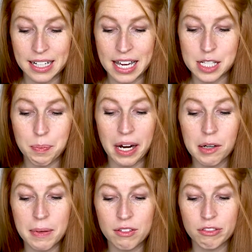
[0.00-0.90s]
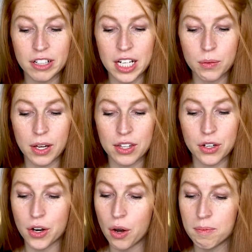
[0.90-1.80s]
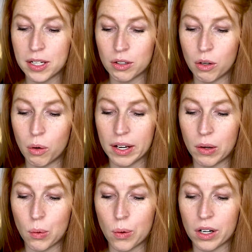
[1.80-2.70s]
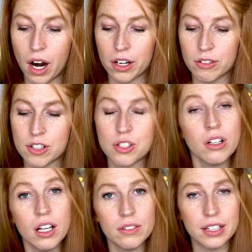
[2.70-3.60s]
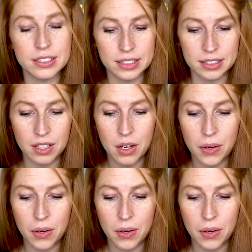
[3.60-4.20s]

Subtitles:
It's paraben free with no mineral oil or artificial colorants.